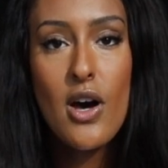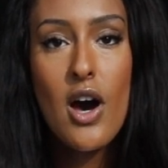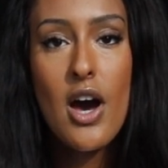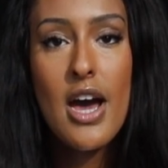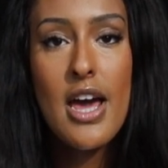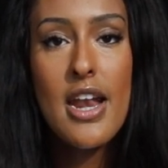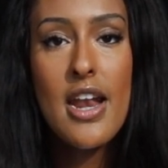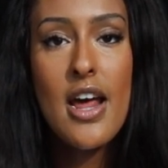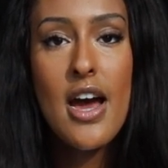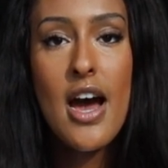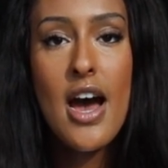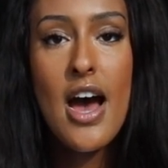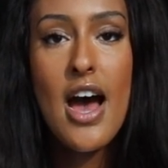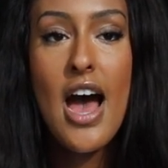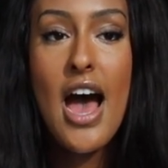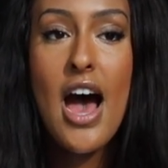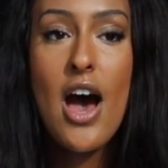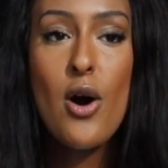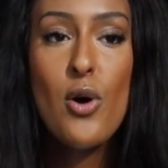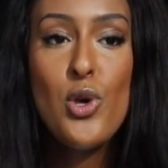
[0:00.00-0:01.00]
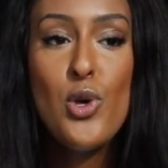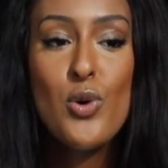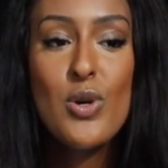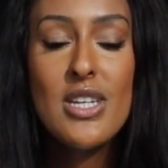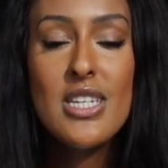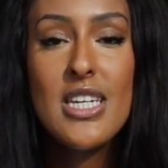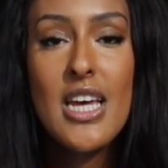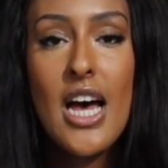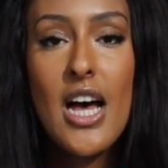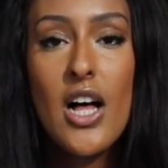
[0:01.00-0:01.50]
on how you
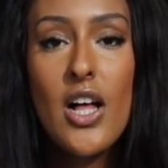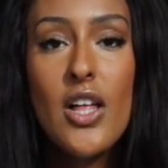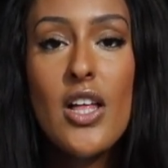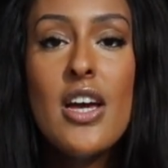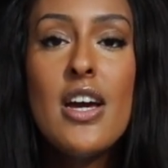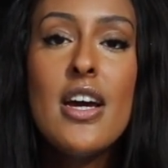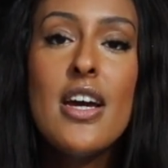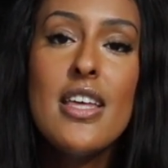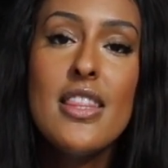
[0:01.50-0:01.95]
can tell